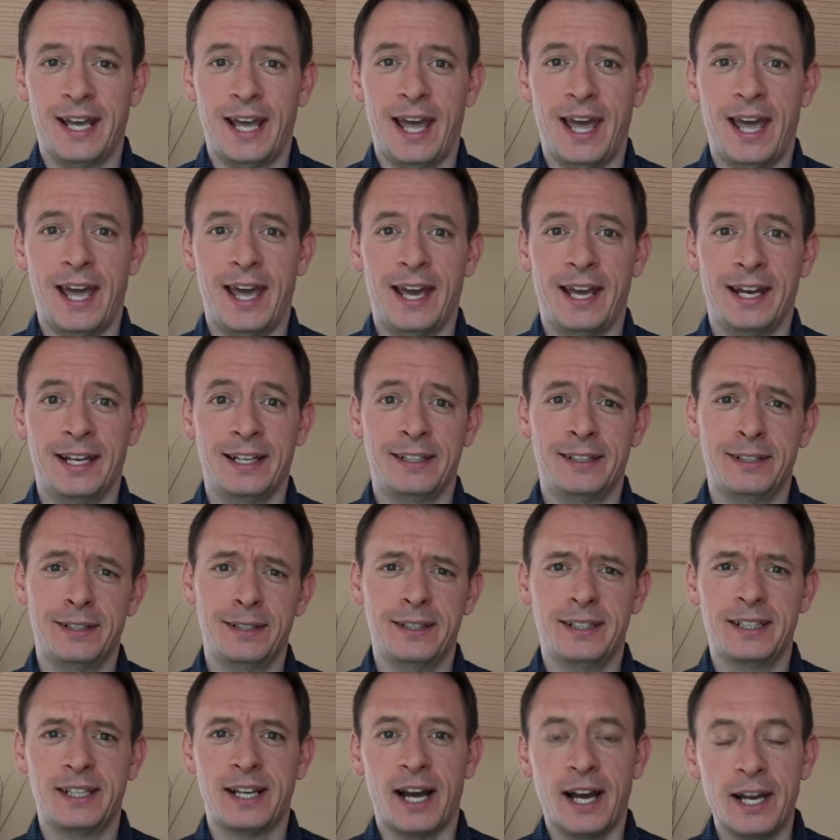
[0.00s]
and
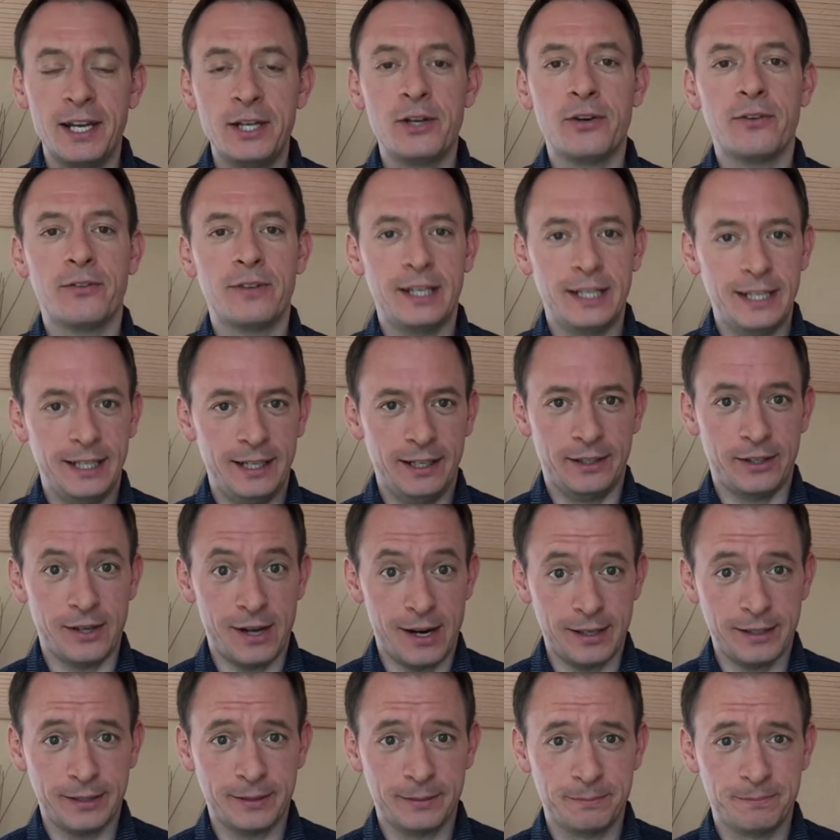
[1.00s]
kind of a little
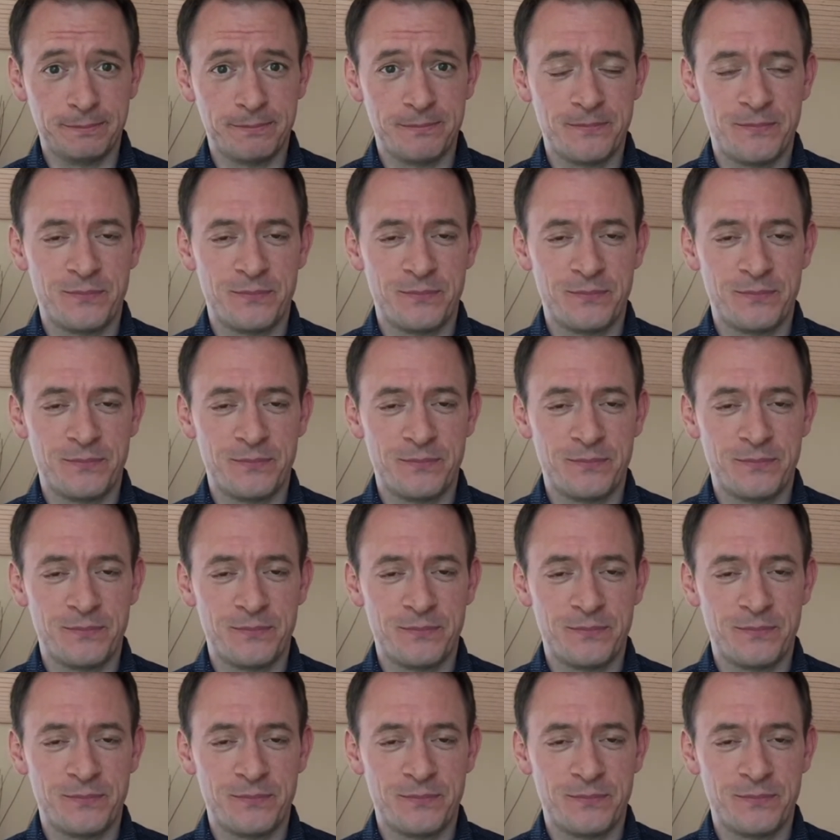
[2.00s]
dark.